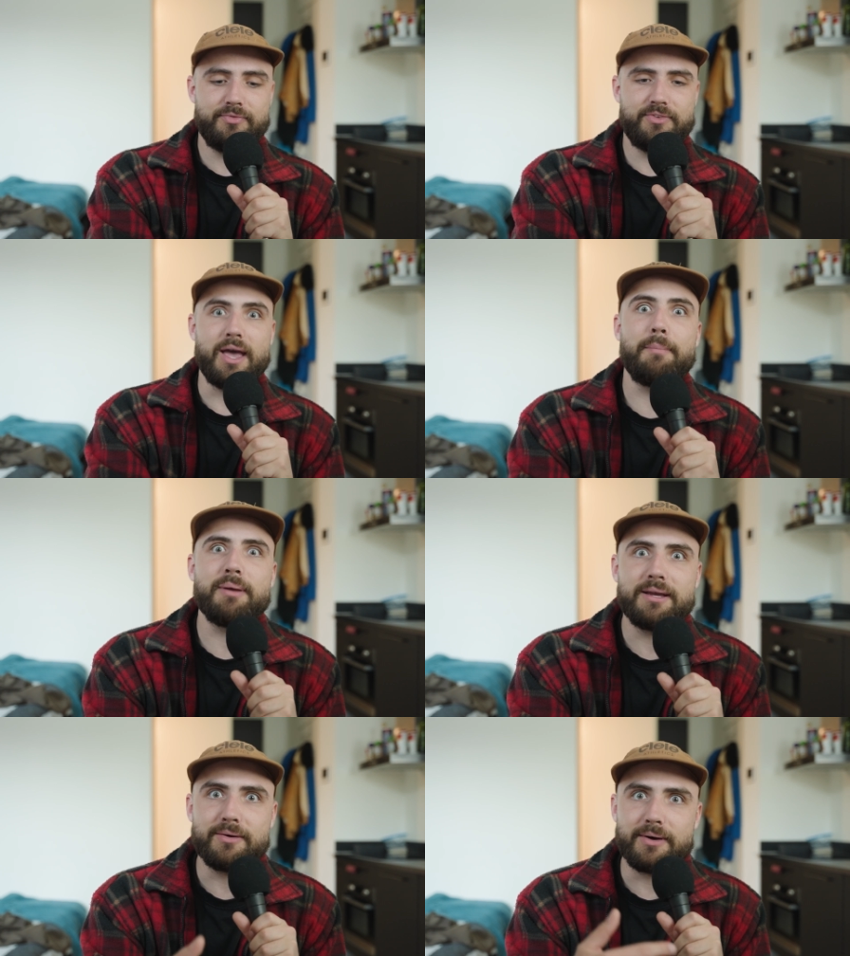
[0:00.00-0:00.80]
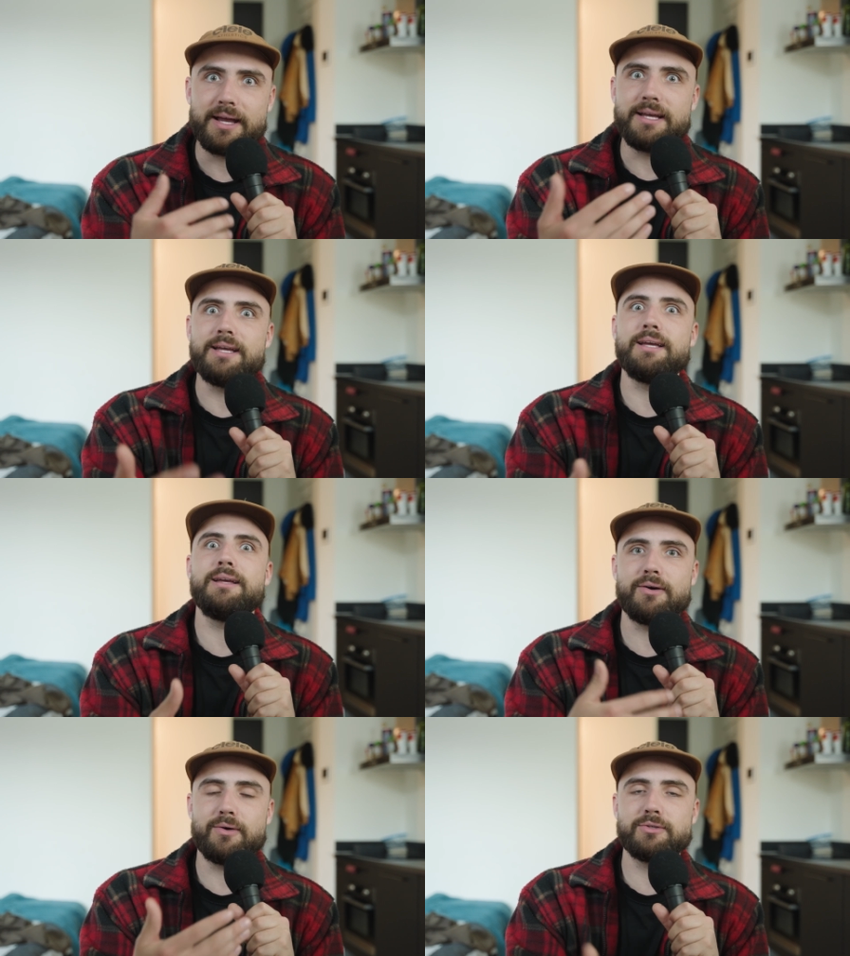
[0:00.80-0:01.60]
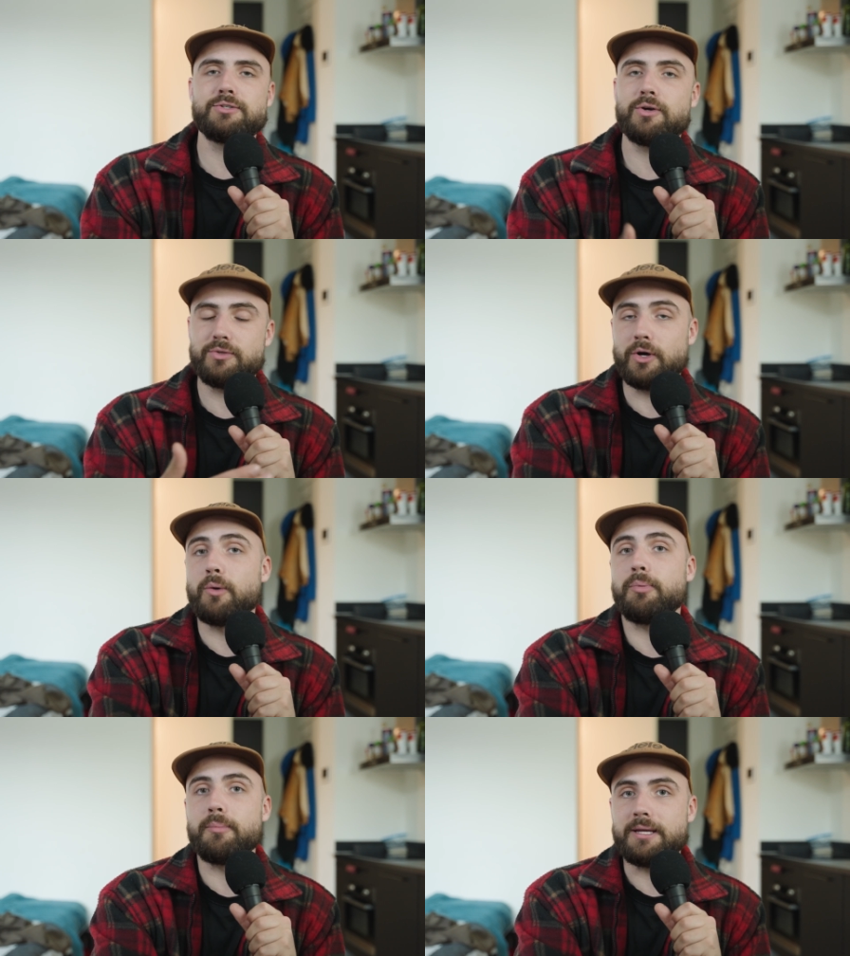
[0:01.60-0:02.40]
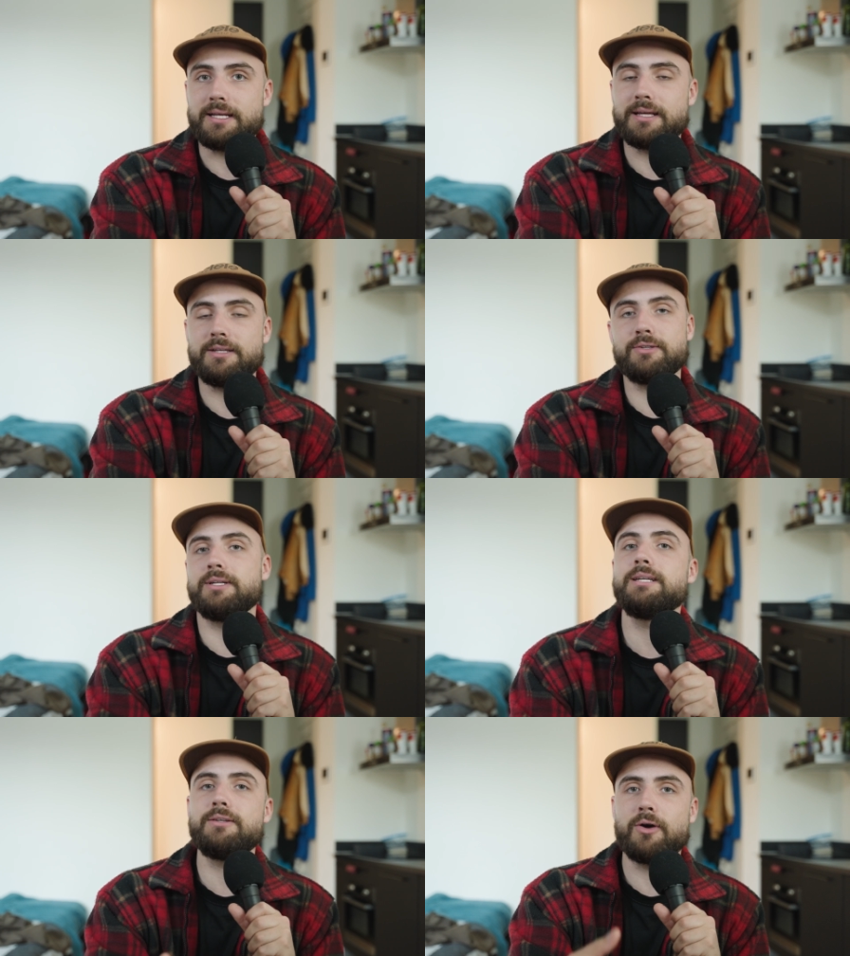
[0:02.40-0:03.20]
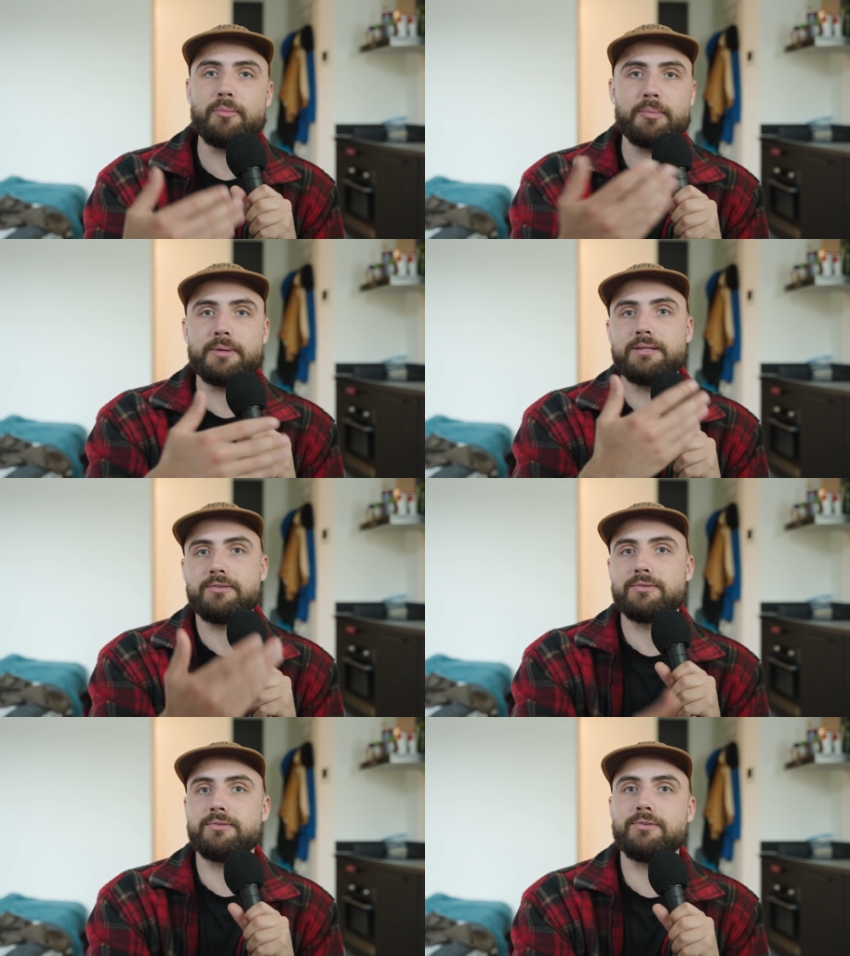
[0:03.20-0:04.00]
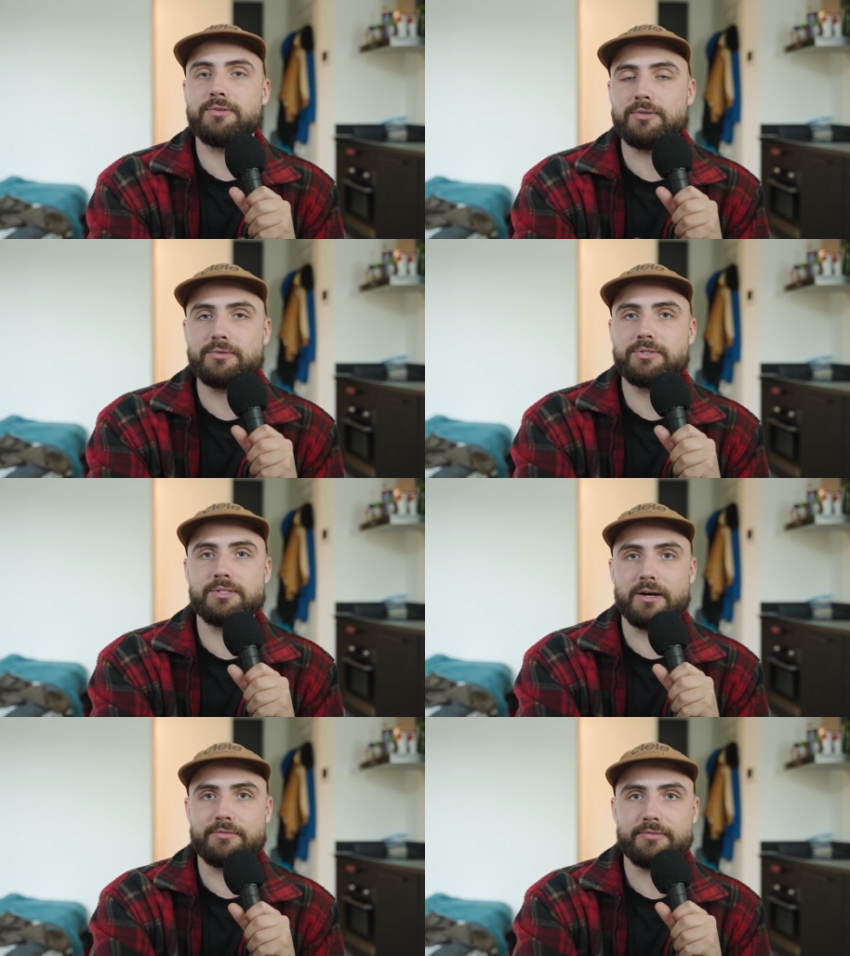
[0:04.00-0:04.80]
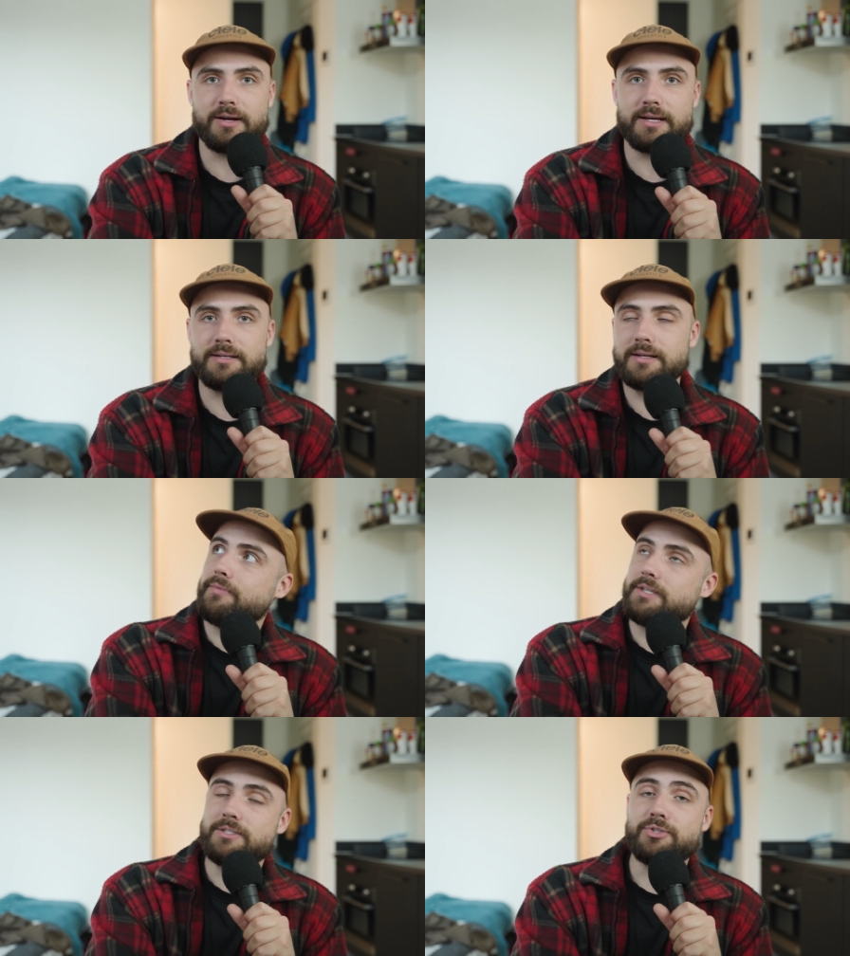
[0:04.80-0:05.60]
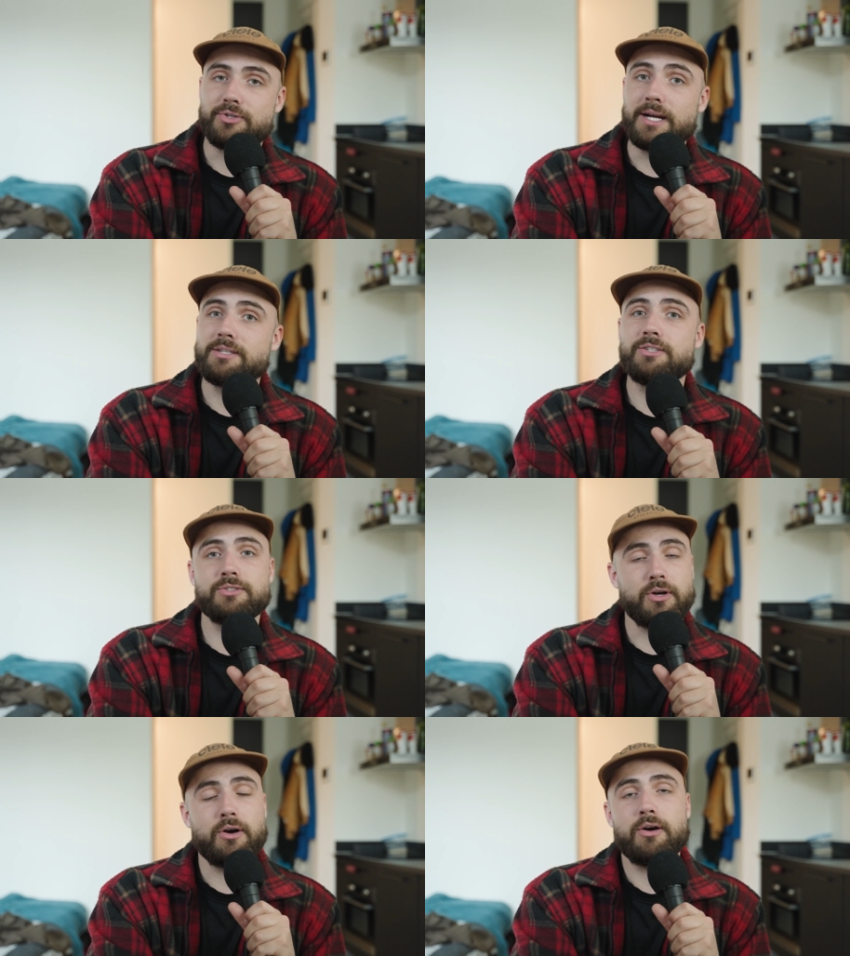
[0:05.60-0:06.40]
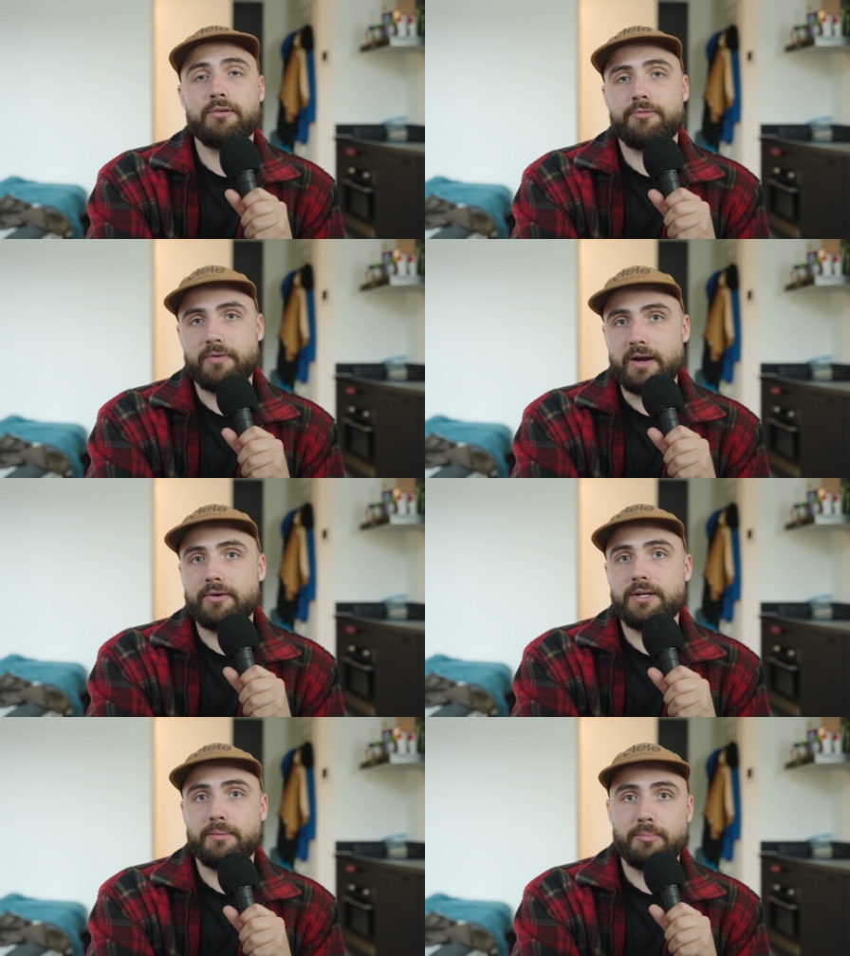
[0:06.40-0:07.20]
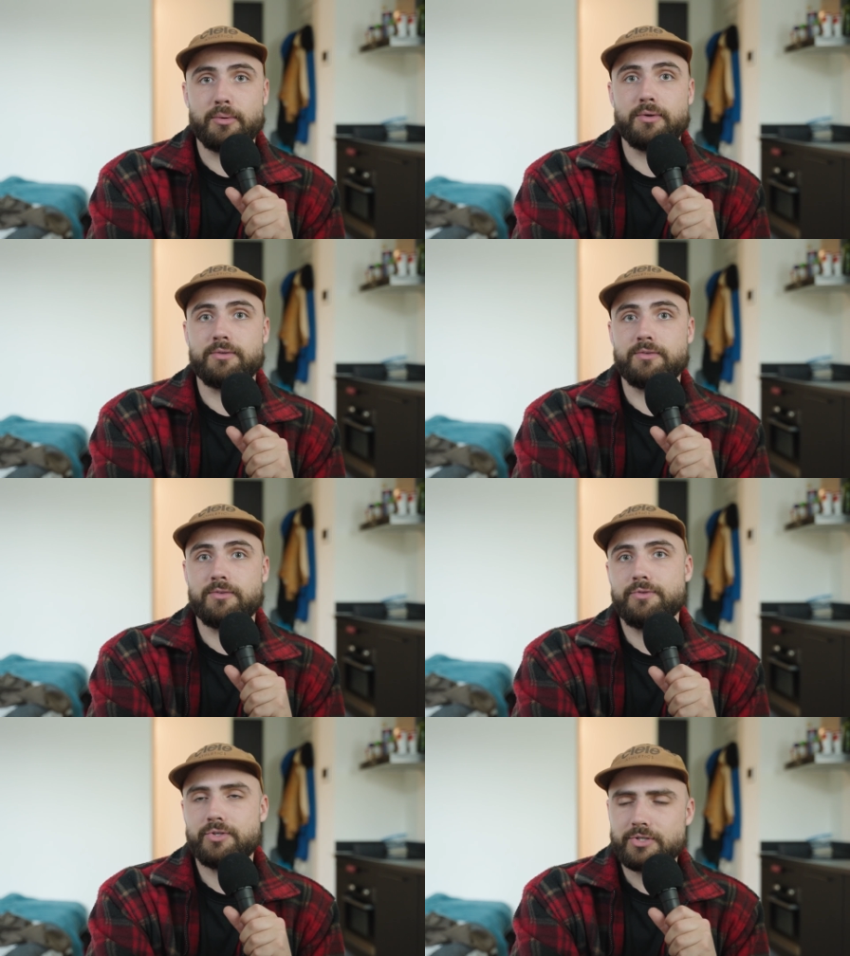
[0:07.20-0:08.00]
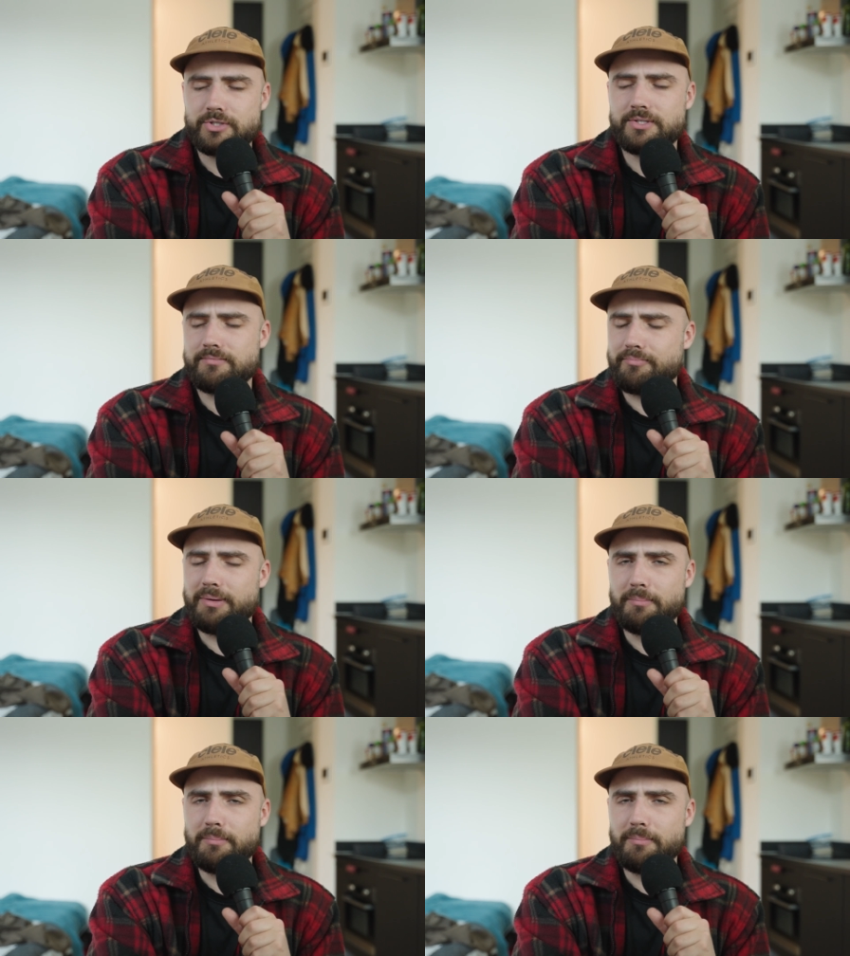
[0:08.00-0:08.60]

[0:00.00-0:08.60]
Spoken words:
tapping away also dopamine, and you need dopamine to do stuff, right? These distractions are very important. Just be